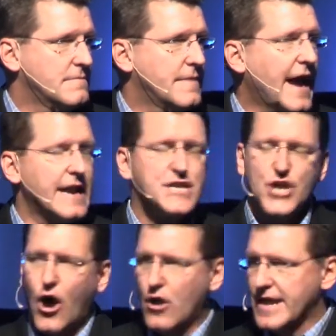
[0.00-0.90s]
And he's
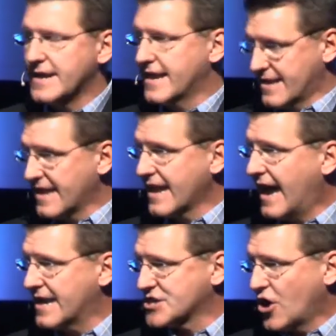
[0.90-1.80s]
calling, and that
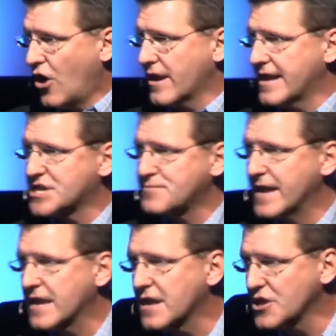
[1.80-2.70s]
God is calling and
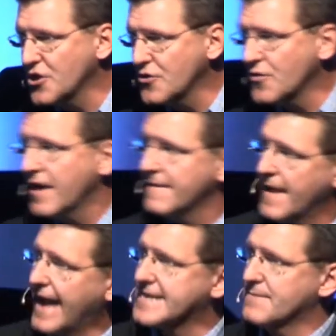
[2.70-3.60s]
speaking to you
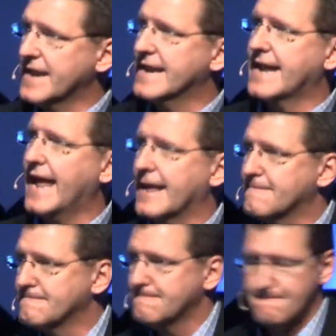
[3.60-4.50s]
and to me today.
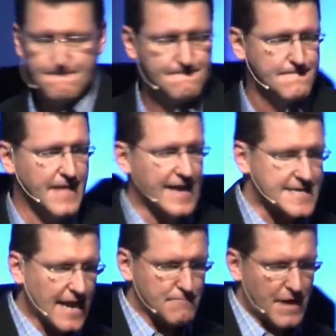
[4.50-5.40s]
That
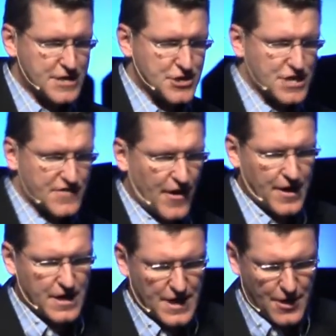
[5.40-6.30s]
same message is very
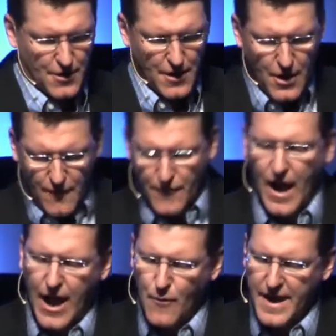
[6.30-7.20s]
clear for
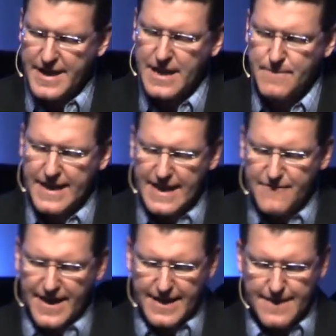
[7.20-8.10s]
how we need to be
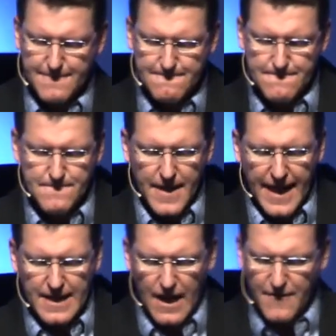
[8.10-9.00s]
living
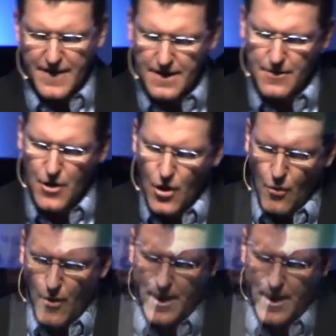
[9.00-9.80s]
and loving one